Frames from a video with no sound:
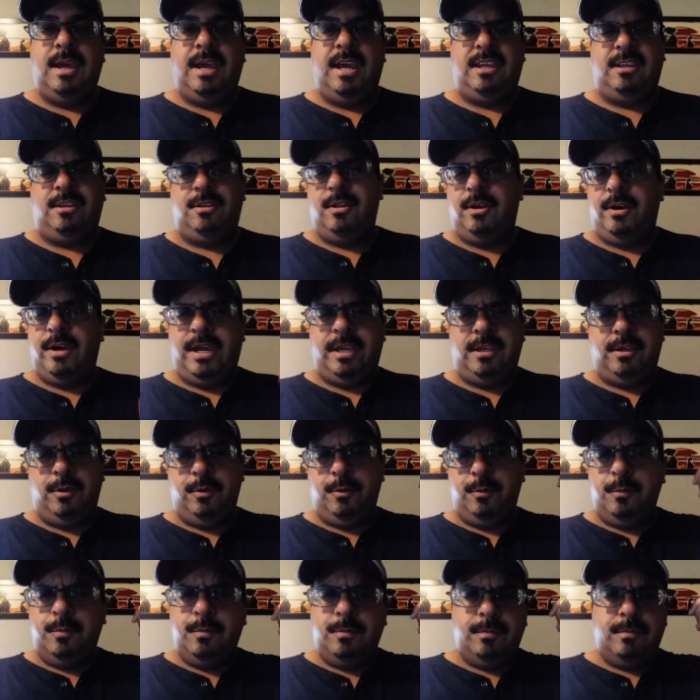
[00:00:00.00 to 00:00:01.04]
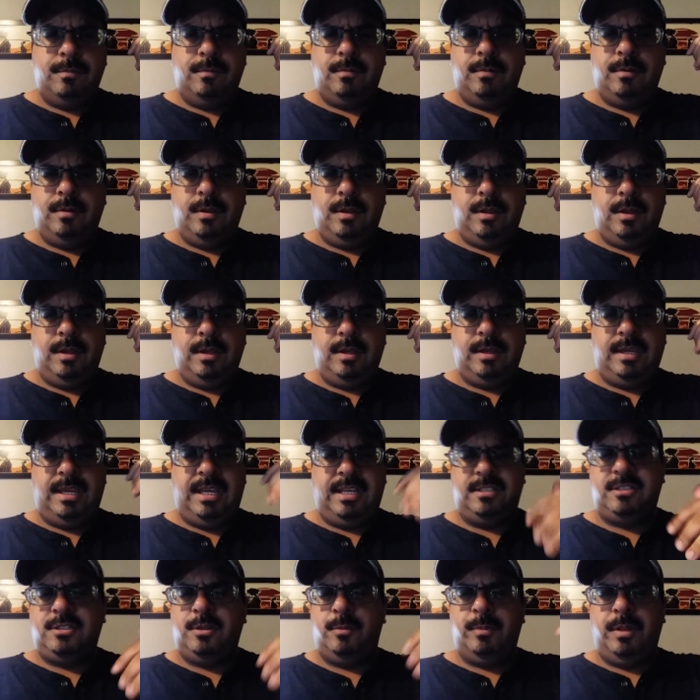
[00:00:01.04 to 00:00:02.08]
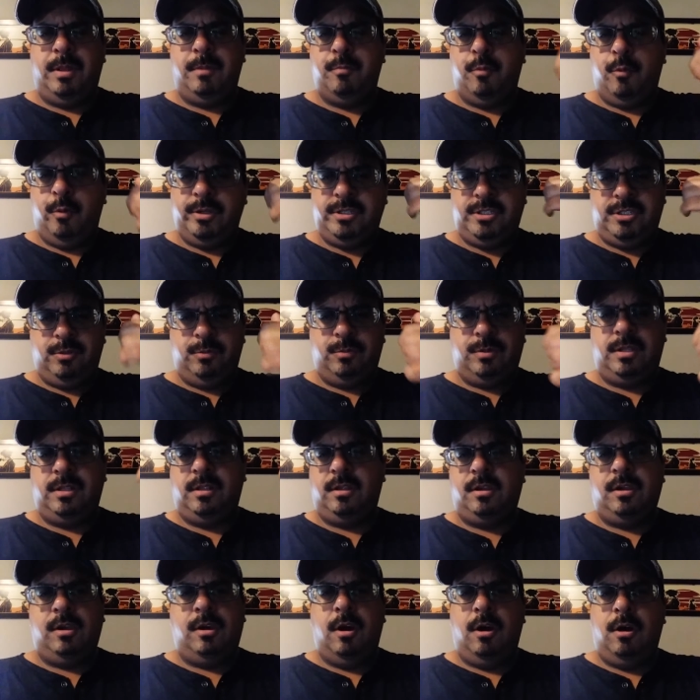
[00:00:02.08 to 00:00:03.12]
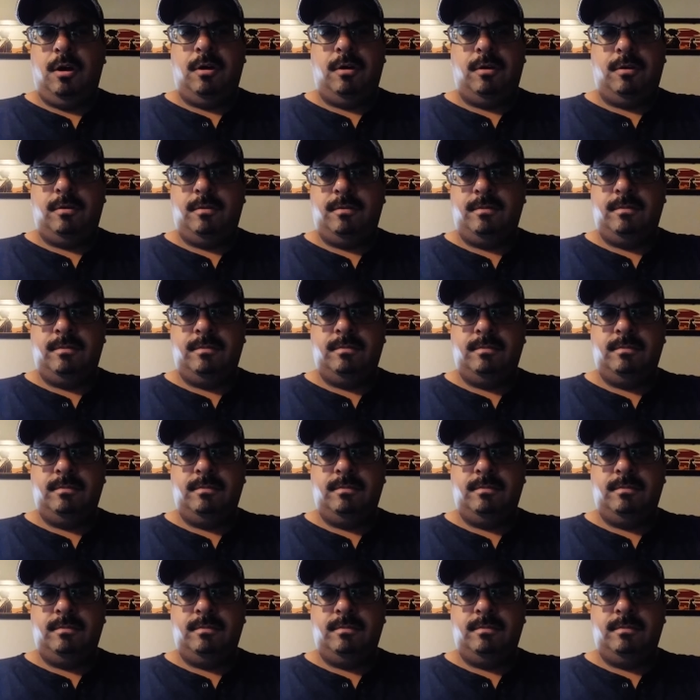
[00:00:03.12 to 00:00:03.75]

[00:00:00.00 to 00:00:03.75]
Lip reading: You know how you get so many points you can call